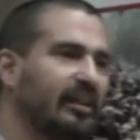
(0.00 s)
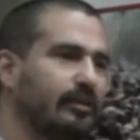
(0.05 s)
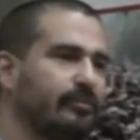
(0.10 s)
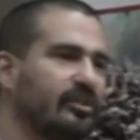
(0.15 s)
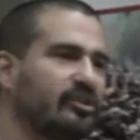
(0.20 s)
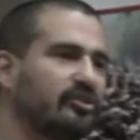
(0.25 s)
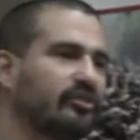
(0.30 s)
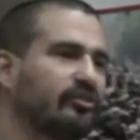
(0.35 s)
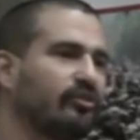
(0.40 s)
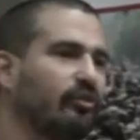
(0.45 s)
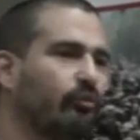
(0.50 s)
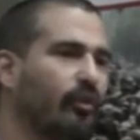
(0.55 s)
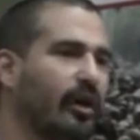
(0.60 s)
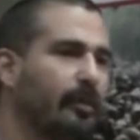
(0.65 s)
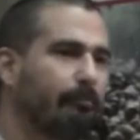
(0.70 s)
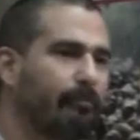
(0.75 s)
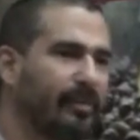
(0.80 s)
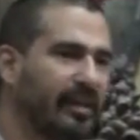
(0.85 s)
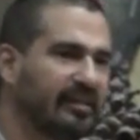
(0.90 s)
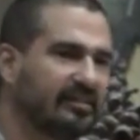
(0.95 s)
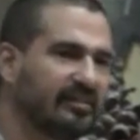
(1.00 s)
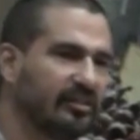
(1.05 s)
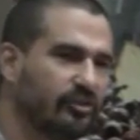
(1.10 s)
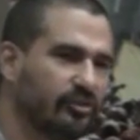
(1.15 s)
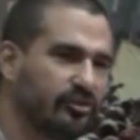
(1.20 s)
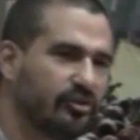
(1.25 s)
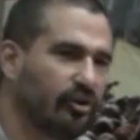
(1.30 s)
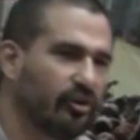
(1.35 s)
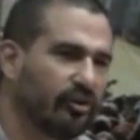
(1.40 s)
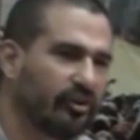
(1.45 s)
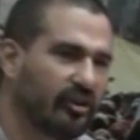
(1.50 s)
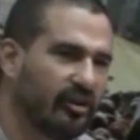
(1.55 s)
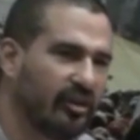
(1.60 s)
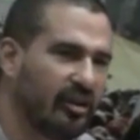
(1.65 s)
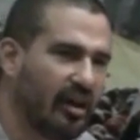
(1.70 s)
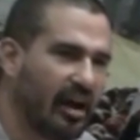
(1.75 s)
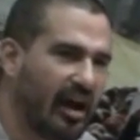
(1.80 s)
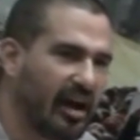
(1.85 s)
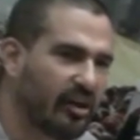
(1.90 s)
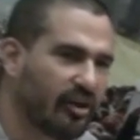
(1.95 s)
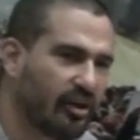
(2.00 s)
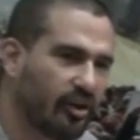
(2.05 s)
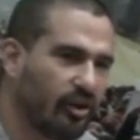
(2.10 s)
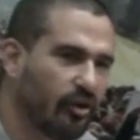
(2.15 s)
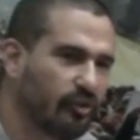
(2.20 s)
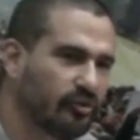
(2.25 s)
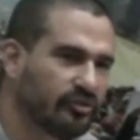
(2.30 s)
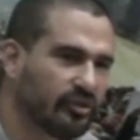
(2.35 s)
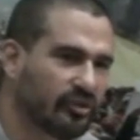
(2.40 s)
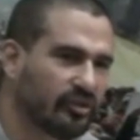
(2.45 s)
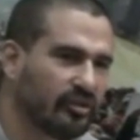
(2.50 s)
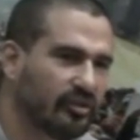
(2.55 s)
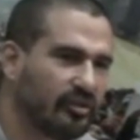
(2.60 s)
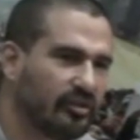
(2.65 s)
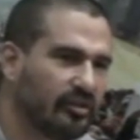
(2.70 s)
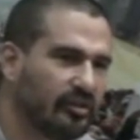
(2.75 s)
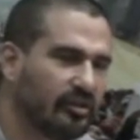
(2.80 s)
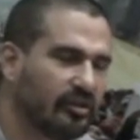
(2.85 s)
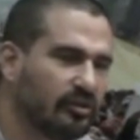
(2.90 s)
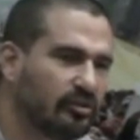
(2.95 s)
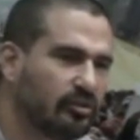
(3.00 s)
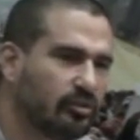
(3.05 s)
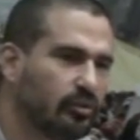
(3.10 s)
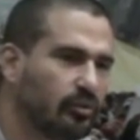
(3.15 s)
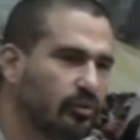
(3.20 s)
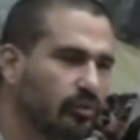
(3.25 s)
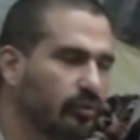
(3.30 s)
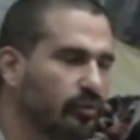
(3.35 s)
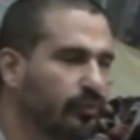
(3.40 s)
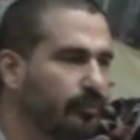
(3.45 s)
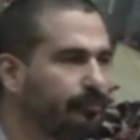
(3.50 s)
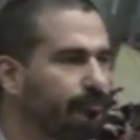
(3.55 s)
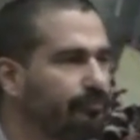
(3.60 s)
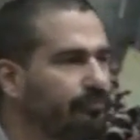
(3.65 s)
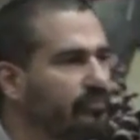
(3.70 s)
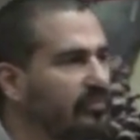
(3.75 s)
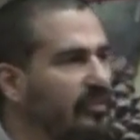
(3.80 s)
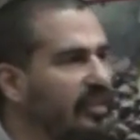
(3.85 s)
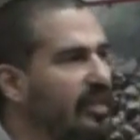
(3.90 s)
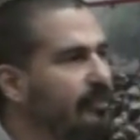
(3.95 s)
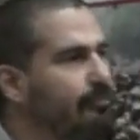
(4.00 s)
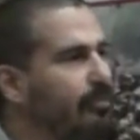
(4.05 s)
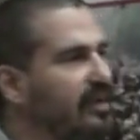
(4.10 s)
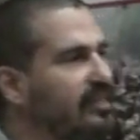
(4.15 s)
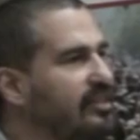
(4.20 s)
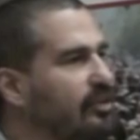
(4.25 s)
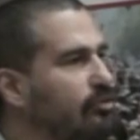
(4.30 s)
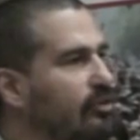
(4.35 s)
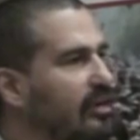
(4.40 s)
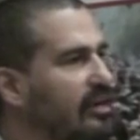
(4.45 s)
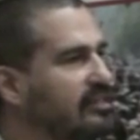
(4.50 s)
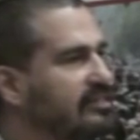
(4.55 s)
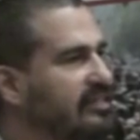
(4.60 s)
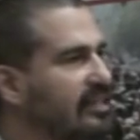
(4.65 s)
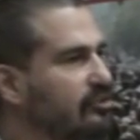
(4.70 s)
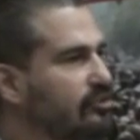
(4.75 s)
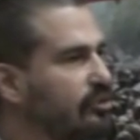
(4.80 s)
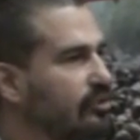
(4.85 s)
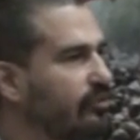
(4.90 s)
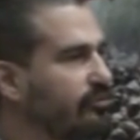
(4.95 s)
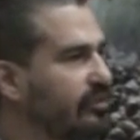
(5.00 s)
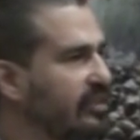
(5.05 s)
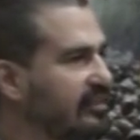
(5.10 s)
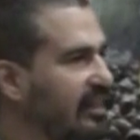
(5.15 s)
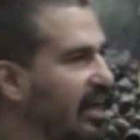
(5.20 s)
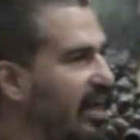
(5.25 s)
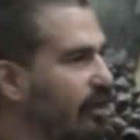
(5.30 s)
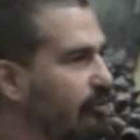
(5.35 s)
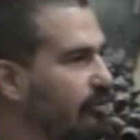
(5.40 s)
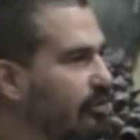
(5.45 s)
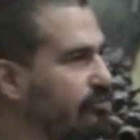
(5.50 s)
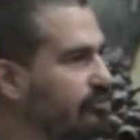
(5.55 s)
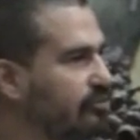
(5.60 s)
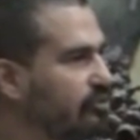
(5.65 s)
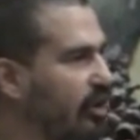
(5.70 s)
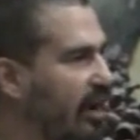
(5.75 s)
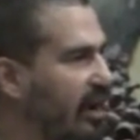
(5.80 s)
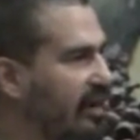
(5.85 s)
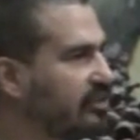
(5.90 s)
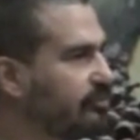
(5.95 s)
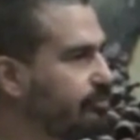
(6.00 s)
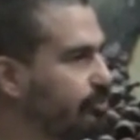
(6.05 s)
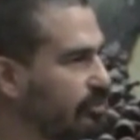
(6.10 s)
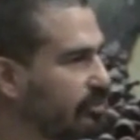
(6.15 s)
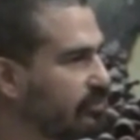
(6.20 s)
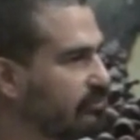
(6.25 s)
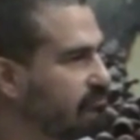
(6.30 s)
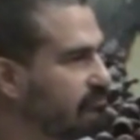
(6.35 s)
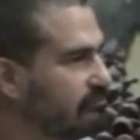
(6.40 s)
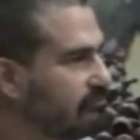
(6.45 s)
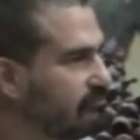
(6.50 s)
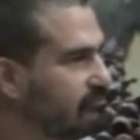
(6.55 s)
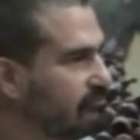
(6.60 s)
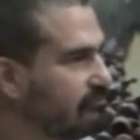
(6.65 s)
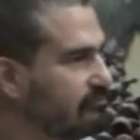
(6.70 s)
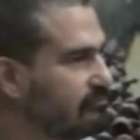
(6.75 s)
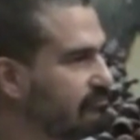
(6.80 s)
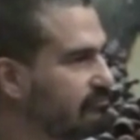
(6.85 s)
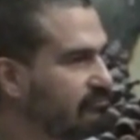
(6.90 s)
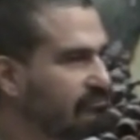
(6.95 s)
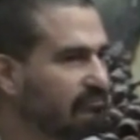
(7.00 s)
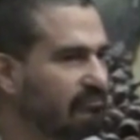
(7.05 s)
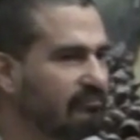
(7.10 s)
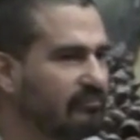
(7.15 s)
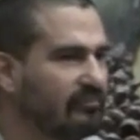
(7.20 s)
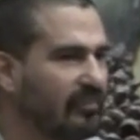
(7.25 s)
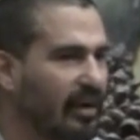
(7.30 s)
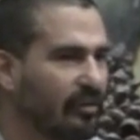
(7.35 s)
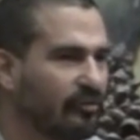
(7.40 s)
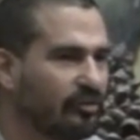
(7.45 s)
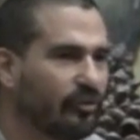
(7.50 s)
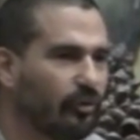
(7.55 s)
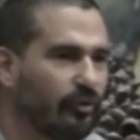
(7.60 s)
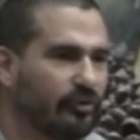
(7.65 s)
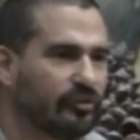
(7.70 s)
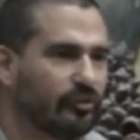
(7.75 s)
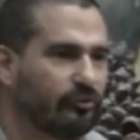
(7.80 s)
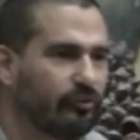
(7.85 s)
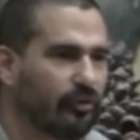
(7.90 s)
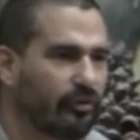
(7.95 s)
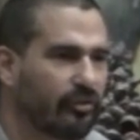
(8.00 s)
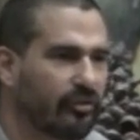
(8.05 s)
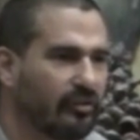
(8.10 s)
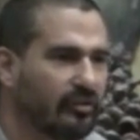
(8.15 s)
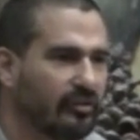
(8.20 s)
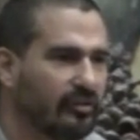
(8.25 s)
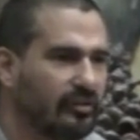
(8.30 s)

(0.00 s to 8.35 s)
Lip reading: dimensions of one place in New York are closer to a particular sector of the town in Johannesburg, and so on and so forth.